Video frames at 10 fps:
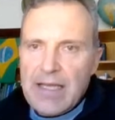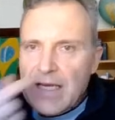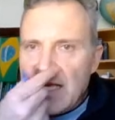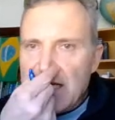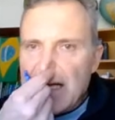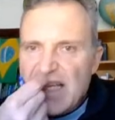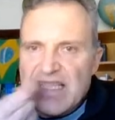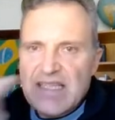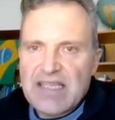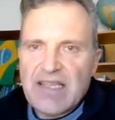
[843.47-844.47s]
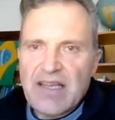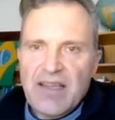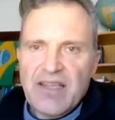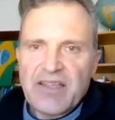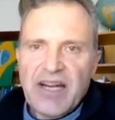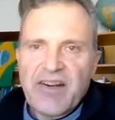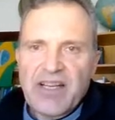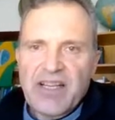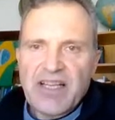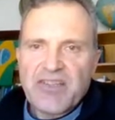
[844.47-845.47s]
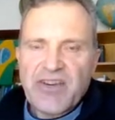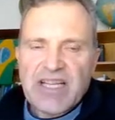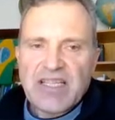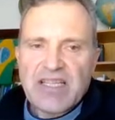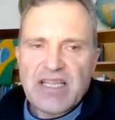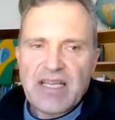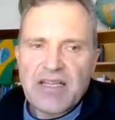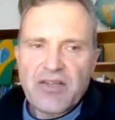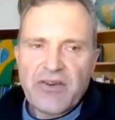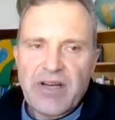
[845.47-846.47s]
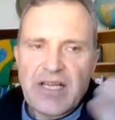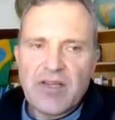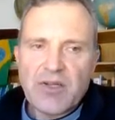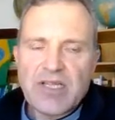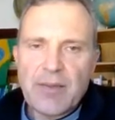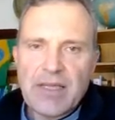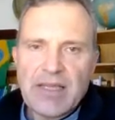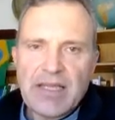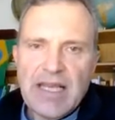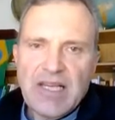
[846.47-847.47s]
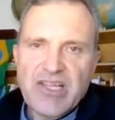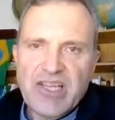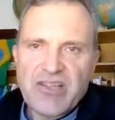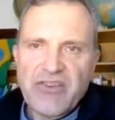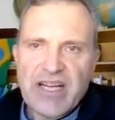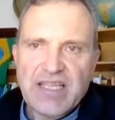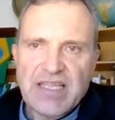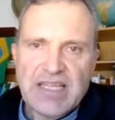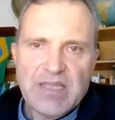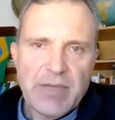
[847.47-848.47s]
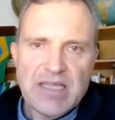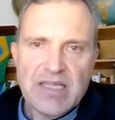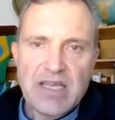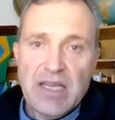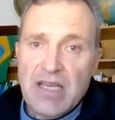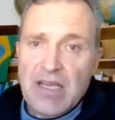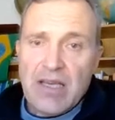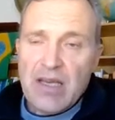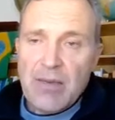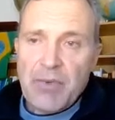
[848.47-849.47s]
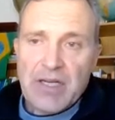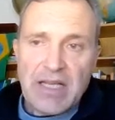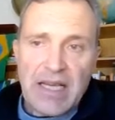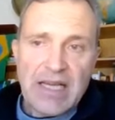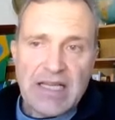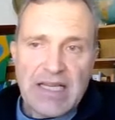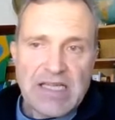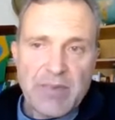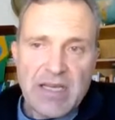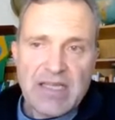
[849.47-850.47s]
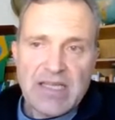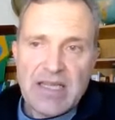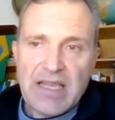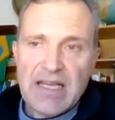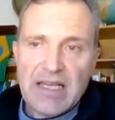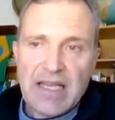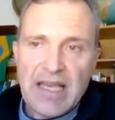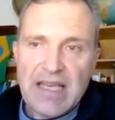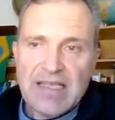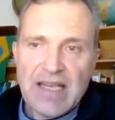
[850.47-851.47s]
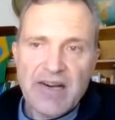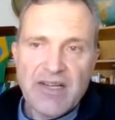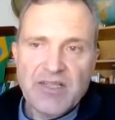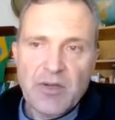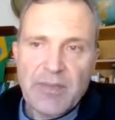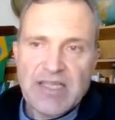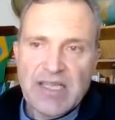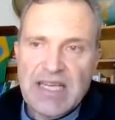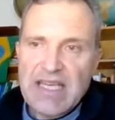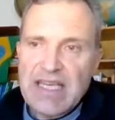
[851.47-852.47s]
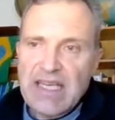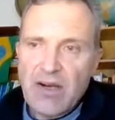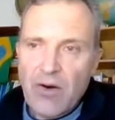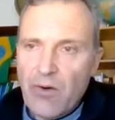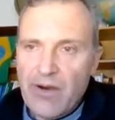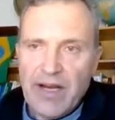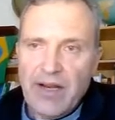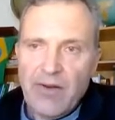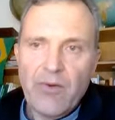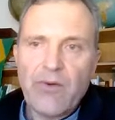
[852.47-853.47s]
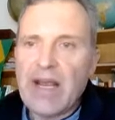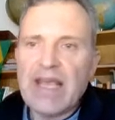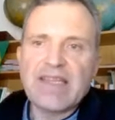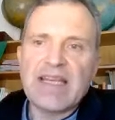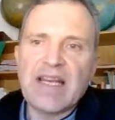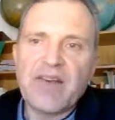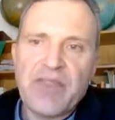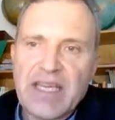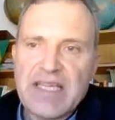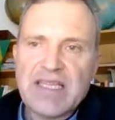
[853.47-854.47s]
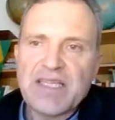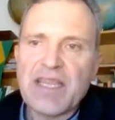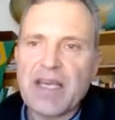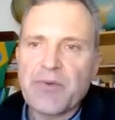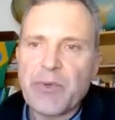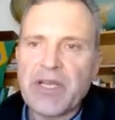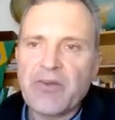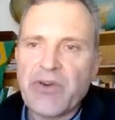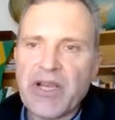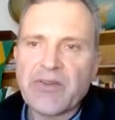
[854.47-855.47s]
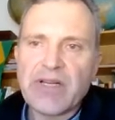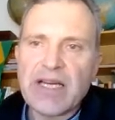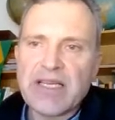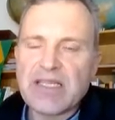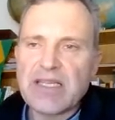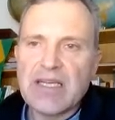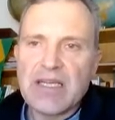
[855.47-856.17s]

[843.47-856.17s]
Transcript: it analyzes the direct interactions. It currently looks up in the Danish interaction database, but any database that has RxNorm as a key or has any of the keys that we recognize,